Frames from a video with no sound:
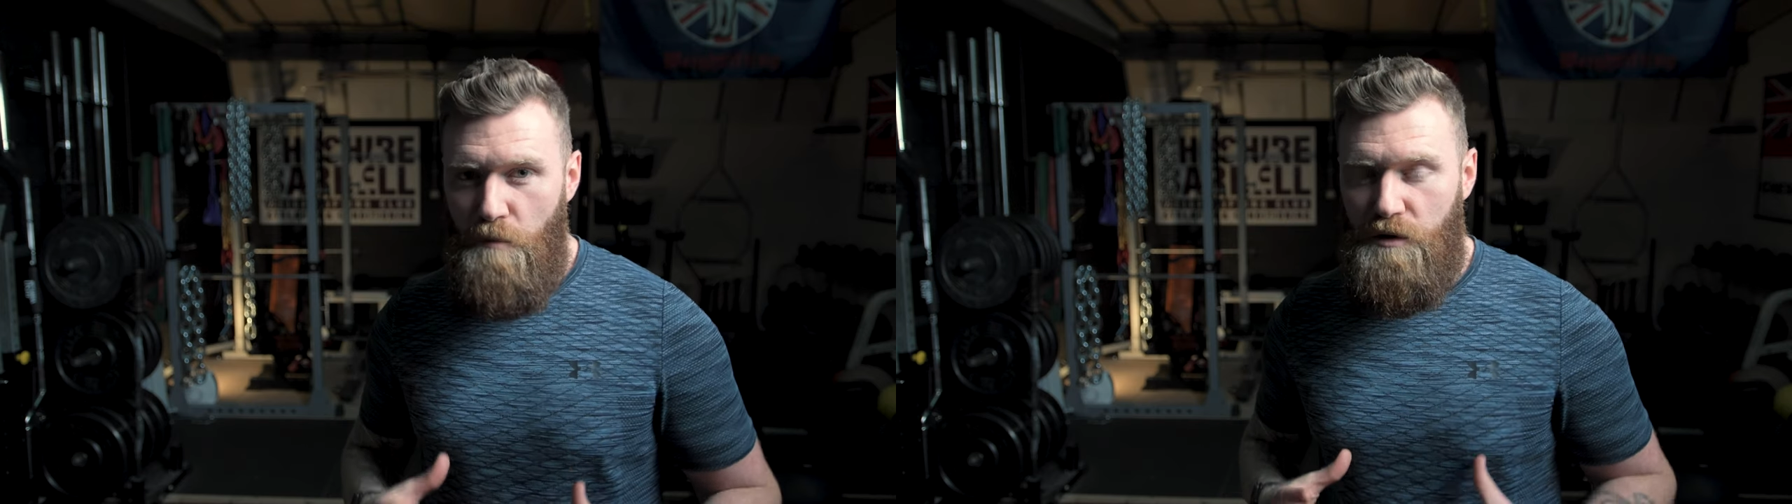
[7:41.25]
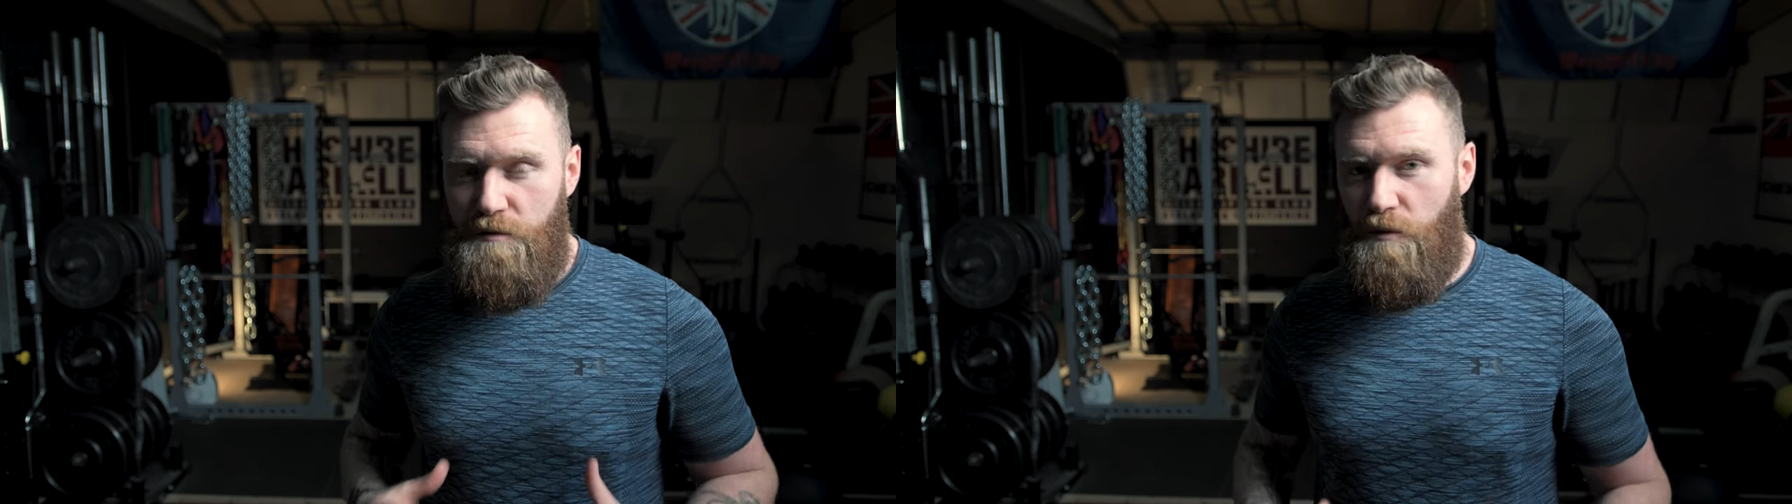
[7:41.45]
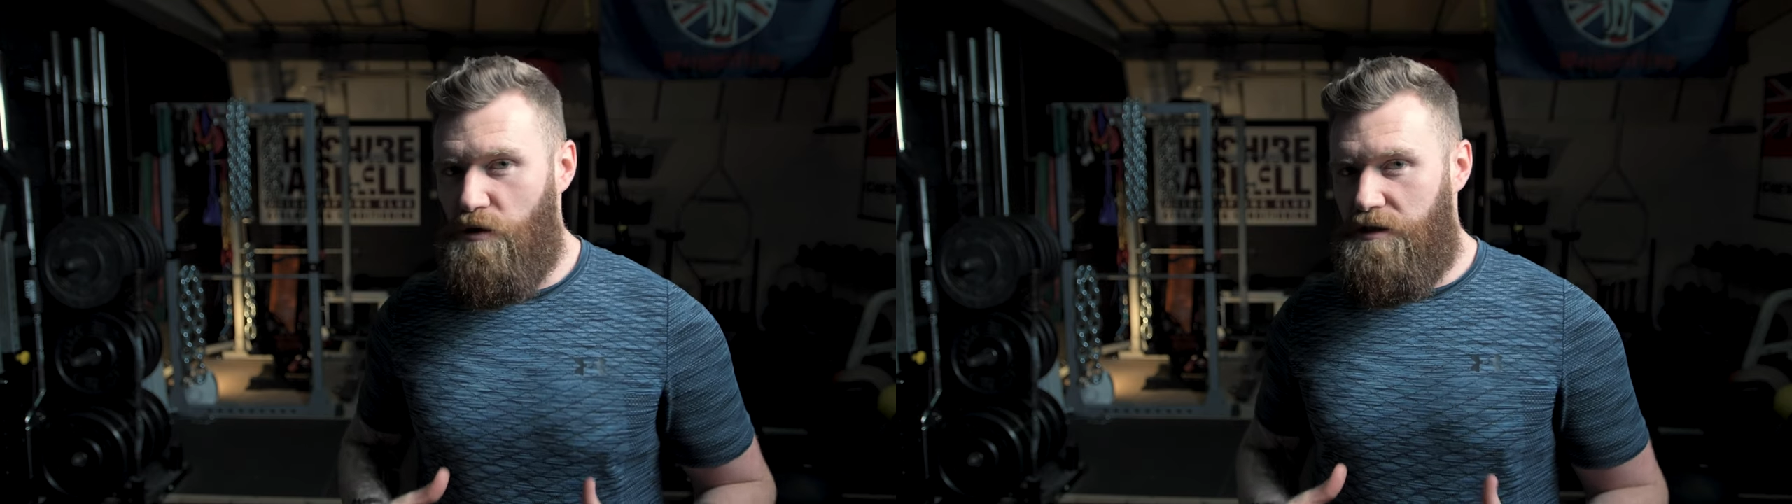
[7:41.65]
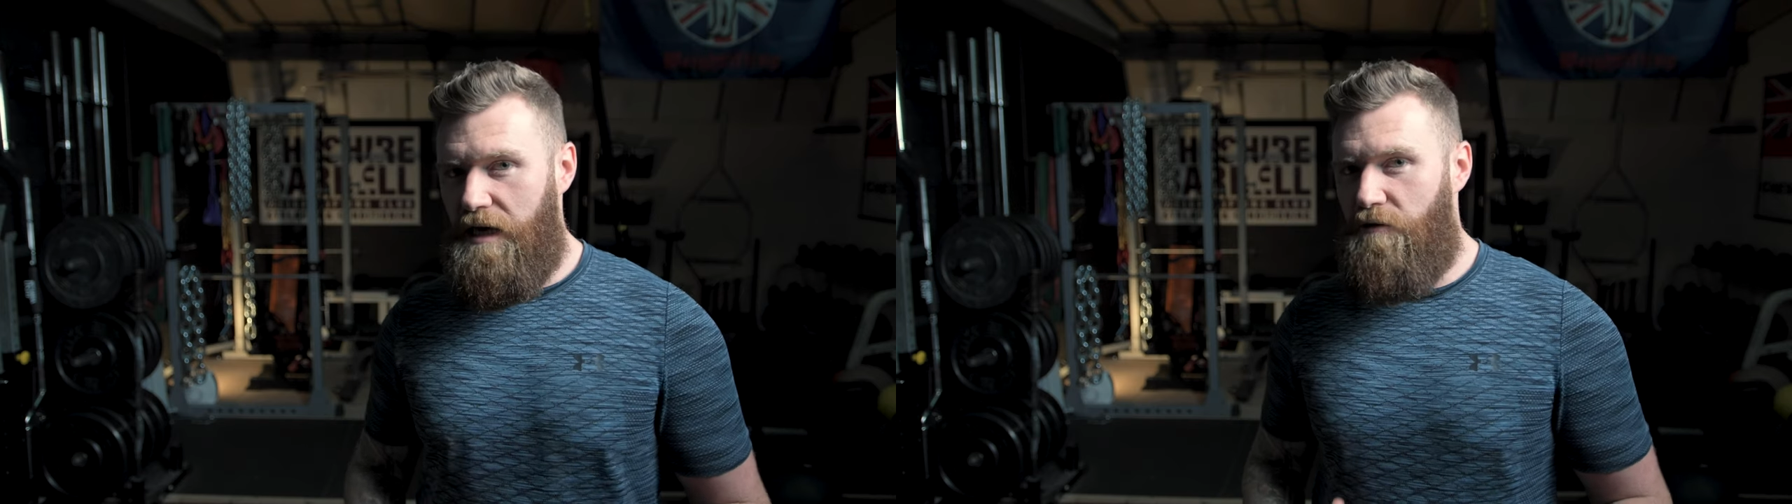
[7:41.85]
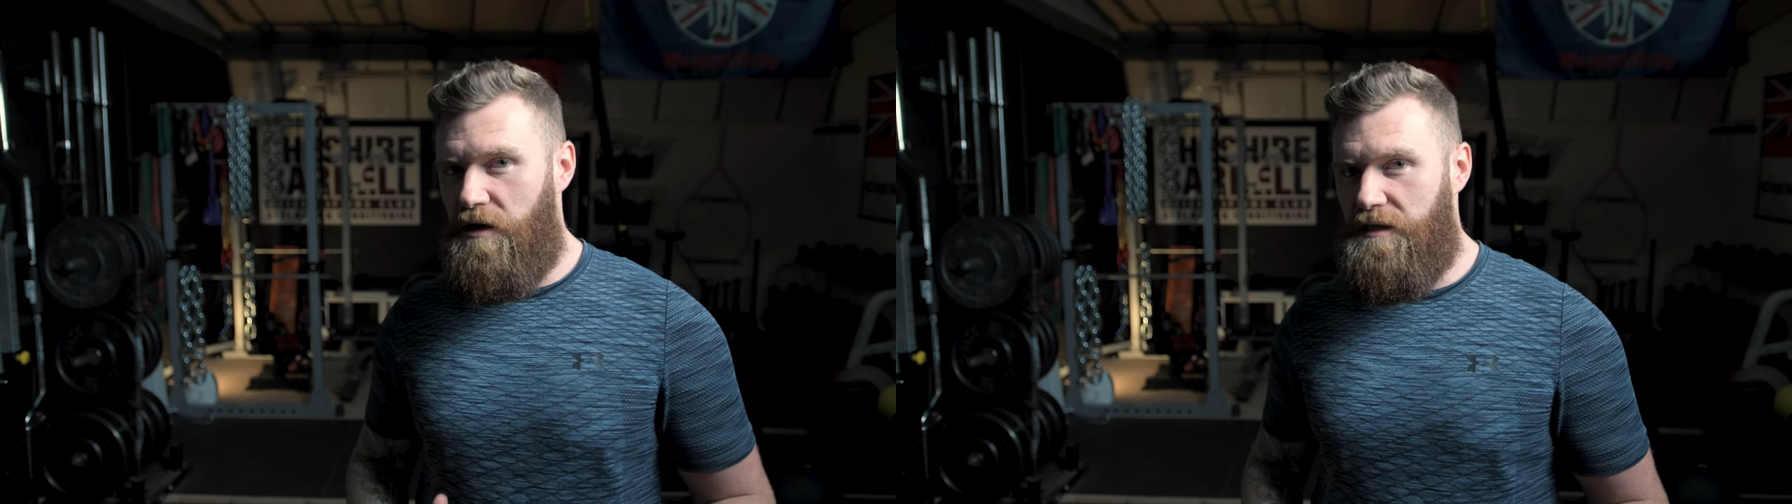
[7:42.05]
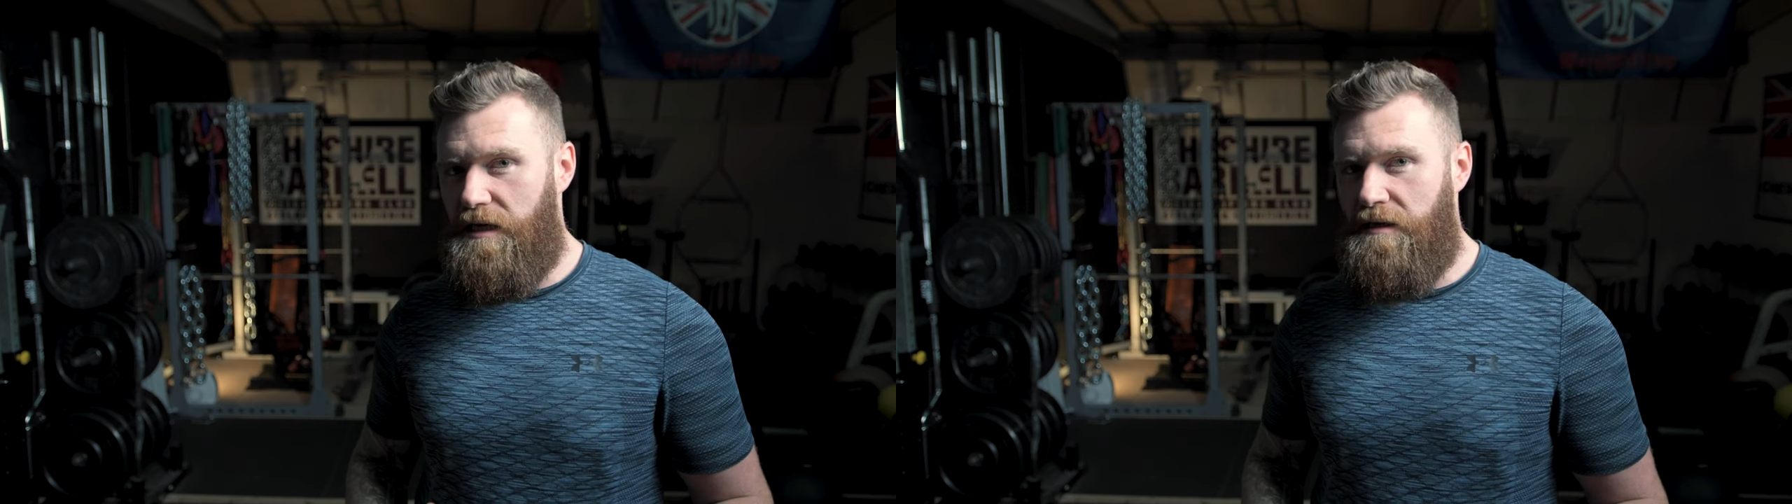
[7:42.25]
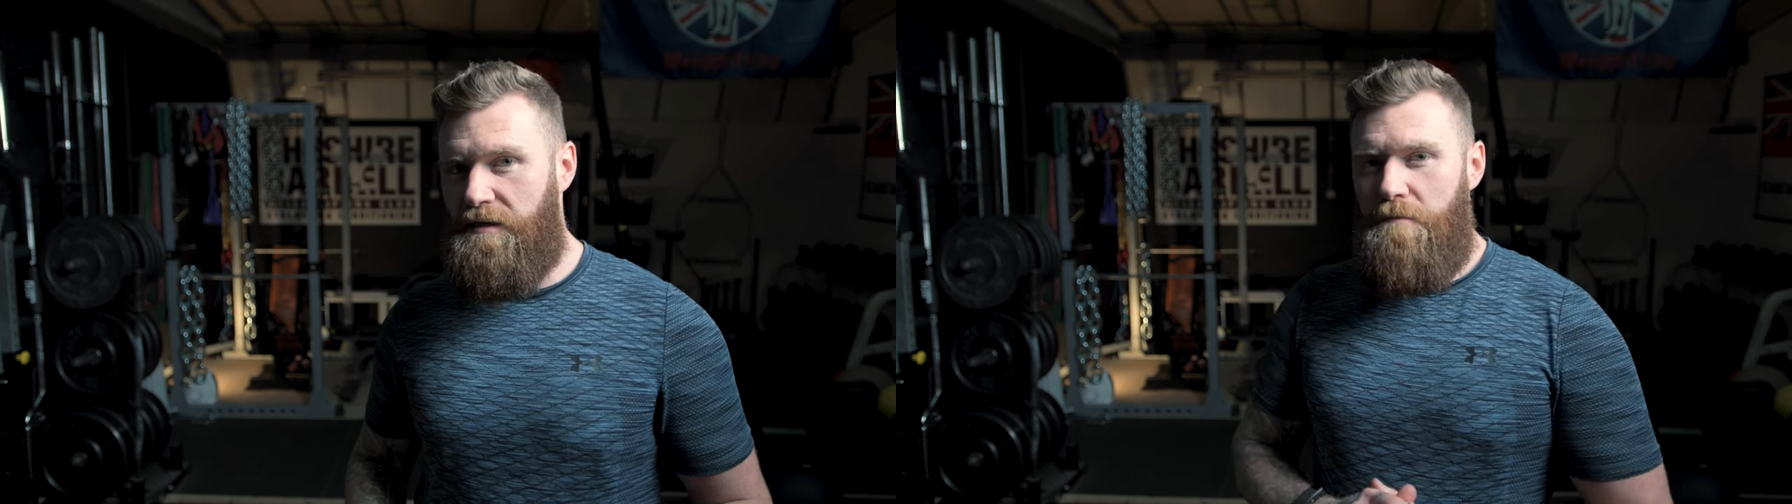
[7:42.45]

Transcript: much more seriously.